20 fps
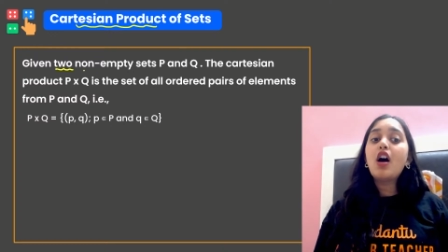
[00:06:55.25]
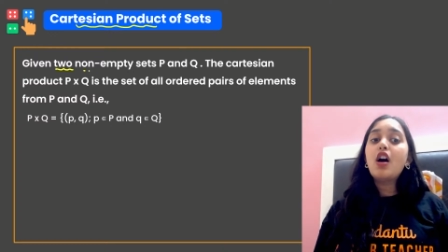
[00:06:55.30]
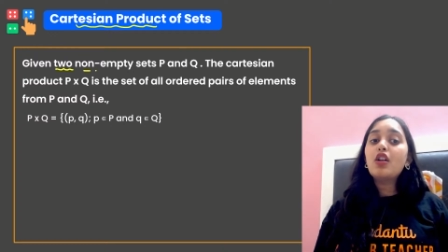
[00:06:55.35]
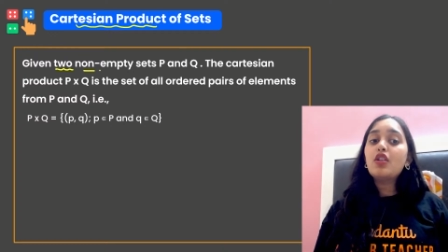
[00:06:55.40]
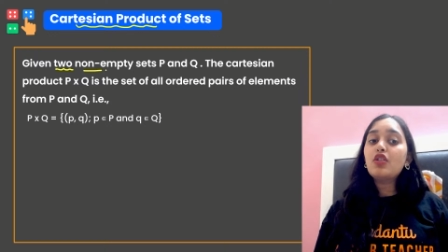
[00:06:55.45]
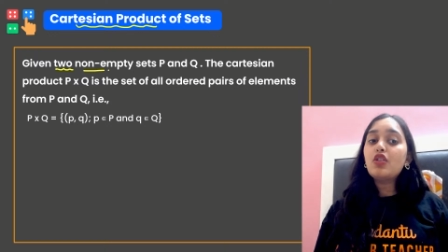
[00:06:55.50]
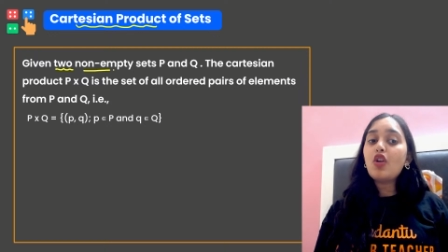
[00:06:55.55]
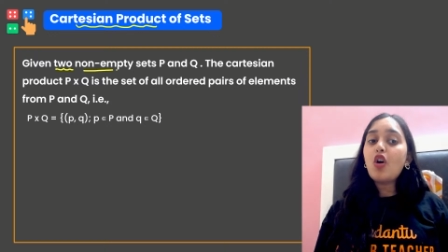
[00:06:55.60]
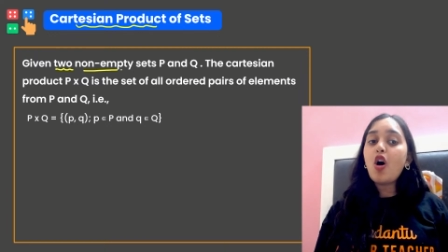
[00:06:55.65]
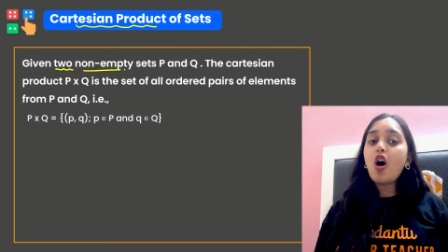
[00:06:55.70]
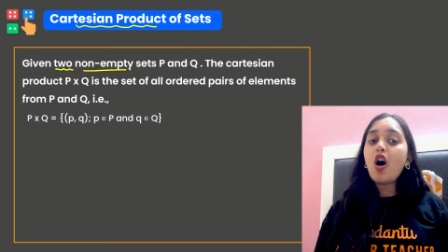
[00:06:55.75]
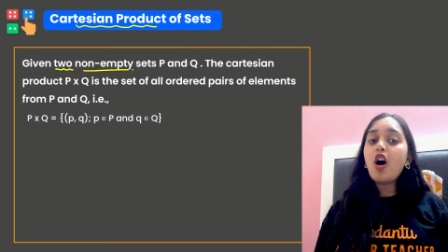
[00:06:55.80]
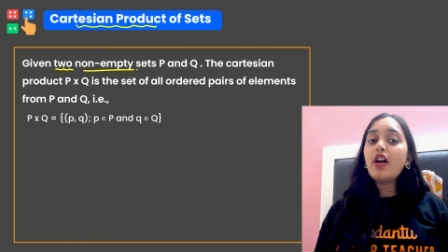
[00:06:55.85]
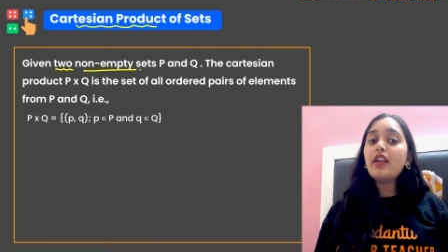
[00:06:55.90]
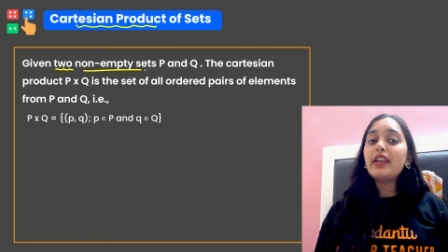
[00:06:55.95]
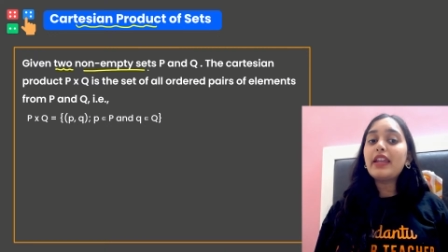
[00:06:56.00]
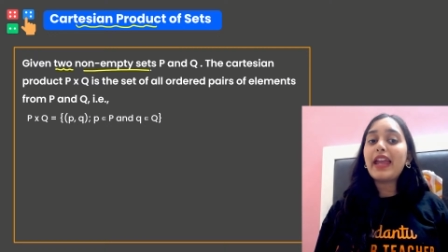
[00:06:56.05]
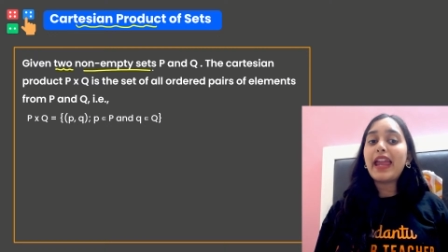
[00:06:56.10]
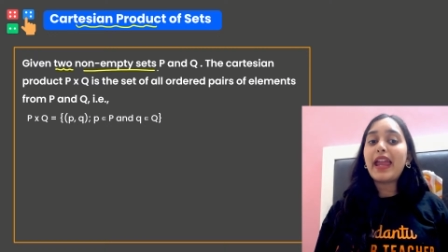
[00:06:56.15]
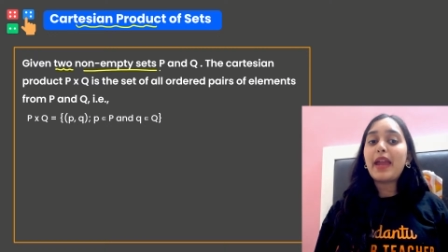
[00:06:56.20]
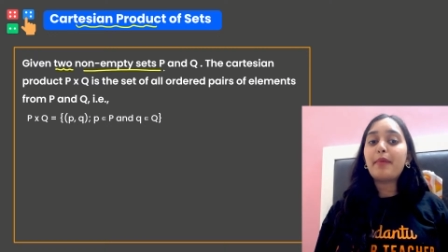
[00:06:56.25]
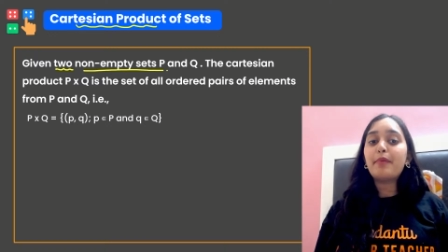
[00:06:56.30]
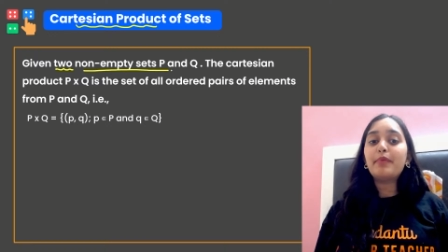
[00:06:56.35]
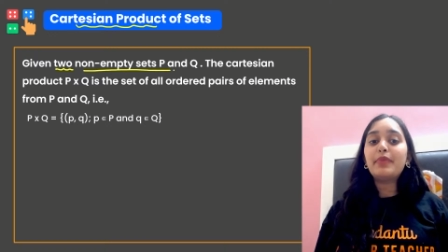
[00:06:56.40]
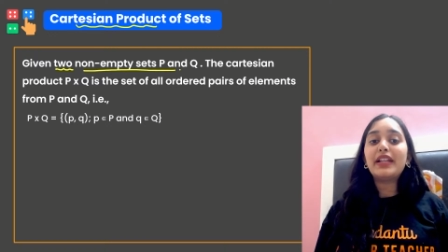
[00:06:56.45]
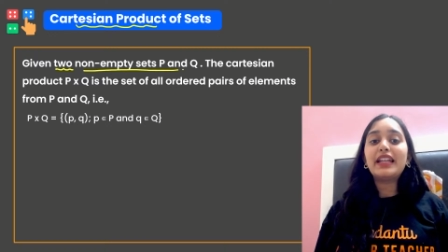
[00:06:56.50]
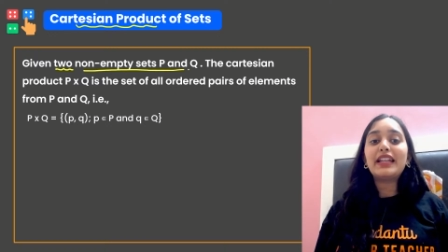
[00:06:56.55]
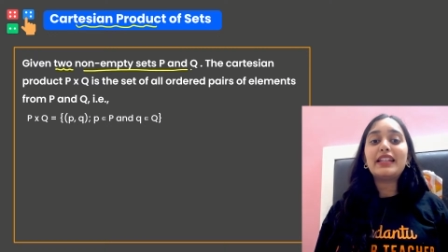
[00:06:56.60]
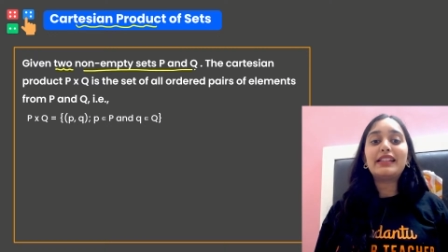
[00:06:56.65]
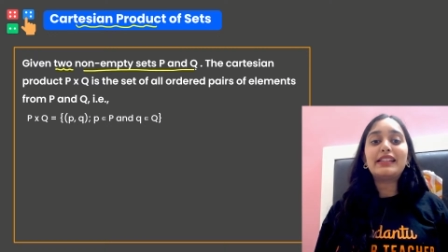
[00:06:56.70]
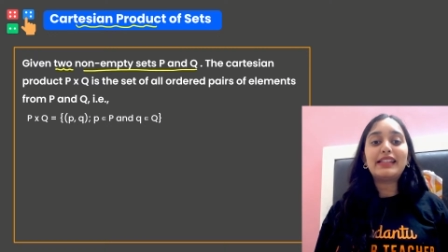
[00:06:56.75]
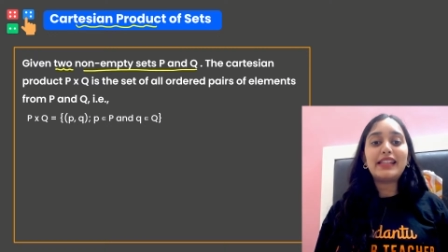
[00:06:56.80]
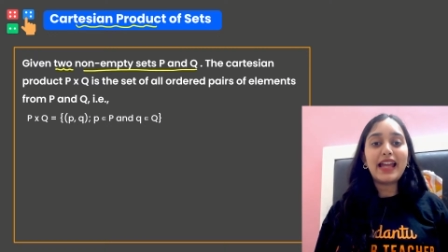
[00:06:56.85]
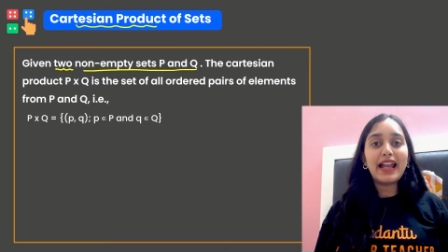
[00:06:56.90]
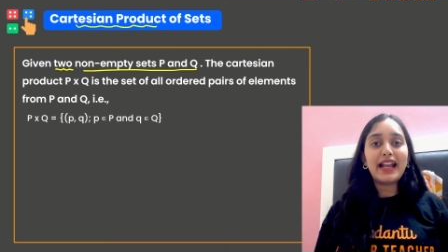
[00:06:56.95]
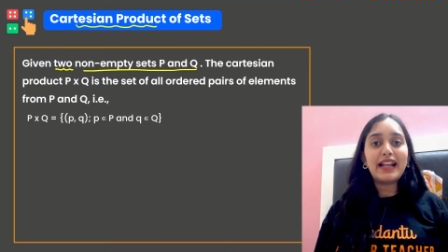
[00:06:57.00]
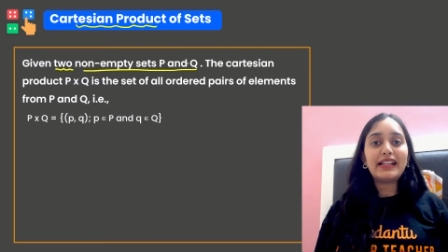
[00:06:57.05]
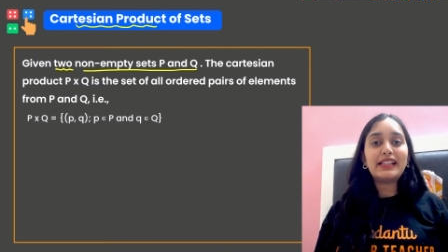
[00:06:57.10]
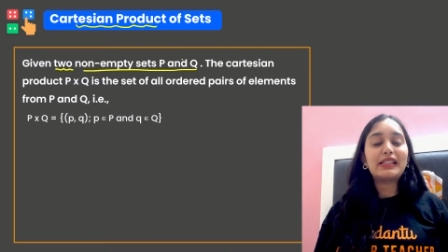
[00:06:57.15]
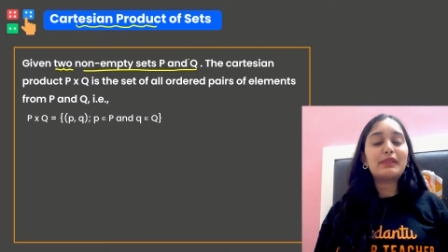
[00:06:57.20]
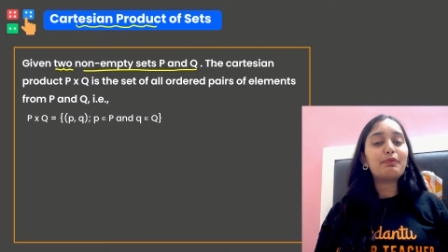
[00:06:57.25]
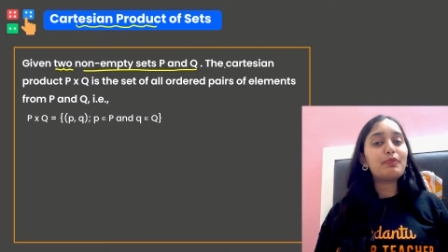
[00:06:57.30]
non-empty sets